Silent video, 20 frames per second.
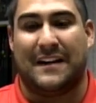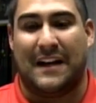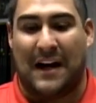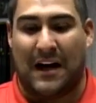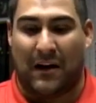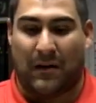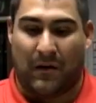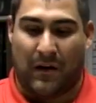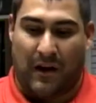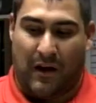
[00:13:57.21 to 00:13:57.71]

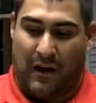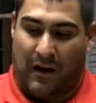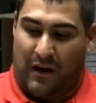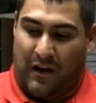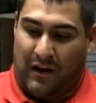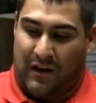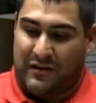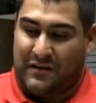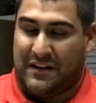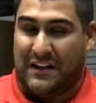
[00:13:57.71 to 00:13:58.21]
Now,
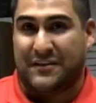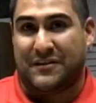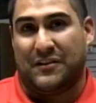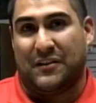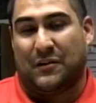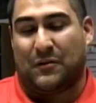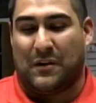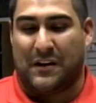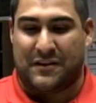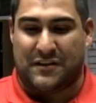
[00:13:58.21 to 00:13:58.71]
to answer
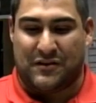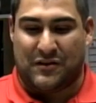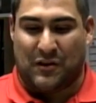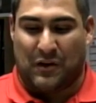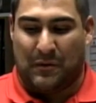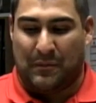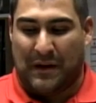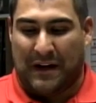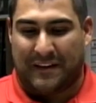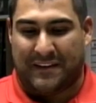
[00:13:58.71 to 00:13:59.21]
your question,
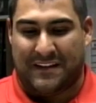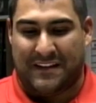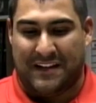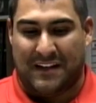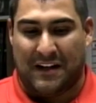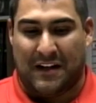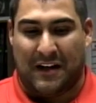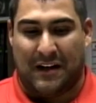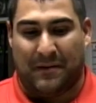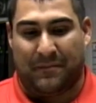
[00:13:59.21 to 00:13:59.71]
Joe, about
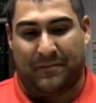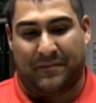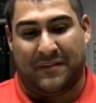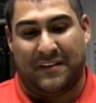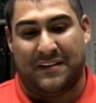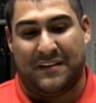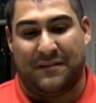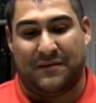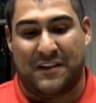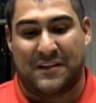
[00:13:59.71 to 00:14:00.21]
the
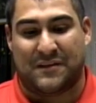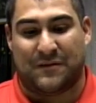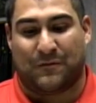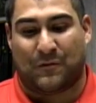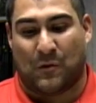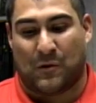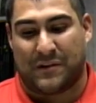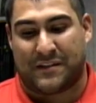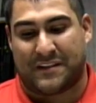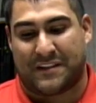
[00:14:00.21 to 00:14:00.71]
Division
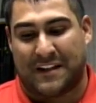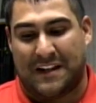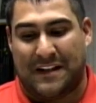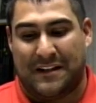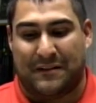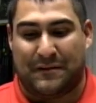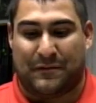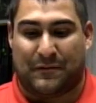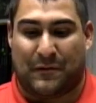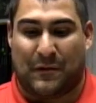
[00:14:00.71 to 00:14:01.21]
4
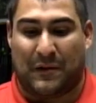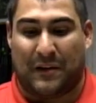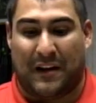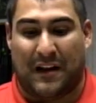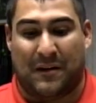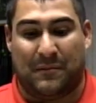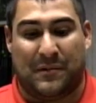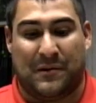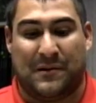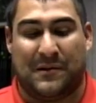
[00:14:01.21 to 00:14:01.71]
slate for
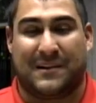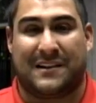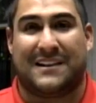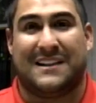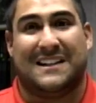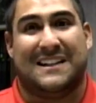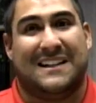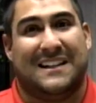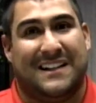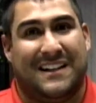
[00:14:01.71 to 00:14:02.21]
Lompoc,
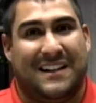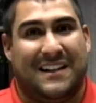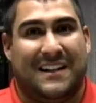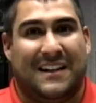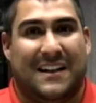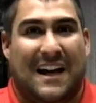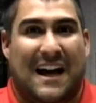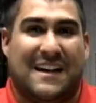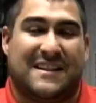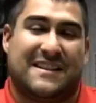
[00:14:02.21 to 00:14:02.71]

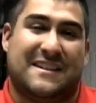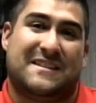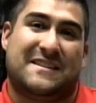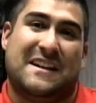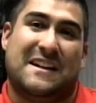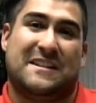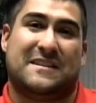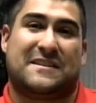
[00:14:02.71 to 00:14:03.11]
as they say in